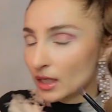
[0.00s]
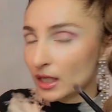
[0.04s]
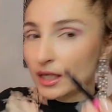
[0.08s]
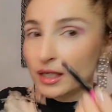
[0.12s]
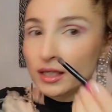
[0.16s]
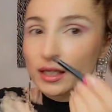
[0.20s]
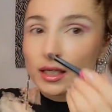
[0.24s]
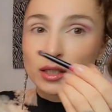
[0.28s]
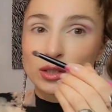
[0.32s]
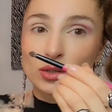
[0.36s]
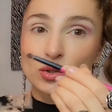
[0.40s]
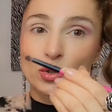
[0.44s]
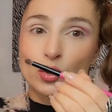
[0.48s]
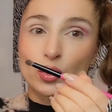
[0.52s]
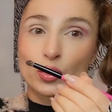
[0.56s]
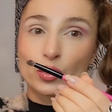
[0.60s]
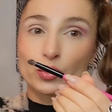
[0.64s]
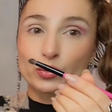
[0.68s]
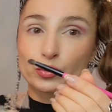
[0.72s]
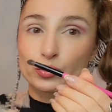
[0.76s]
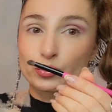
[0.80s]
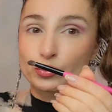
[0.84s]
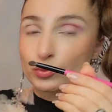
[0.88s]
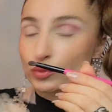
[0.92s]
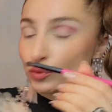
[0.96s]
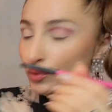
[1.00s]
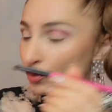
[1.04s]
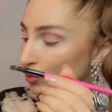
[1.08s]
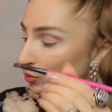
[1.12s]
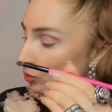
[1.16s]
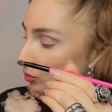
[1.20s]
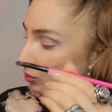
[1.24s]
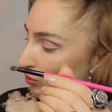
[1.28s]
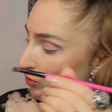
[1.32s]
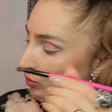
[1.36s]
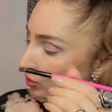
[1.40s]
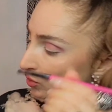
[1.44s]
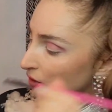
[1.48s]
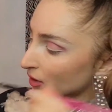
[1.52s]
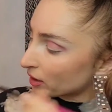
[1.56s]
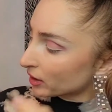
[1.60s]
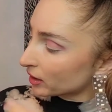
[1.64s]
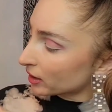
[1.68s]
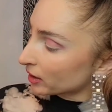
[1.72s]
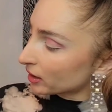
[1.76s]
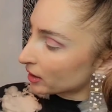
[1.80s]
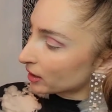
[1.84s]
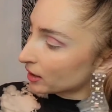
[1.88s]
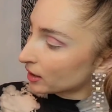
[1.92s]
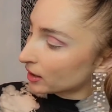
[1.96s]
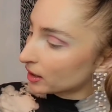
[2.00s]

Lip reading: and I go to more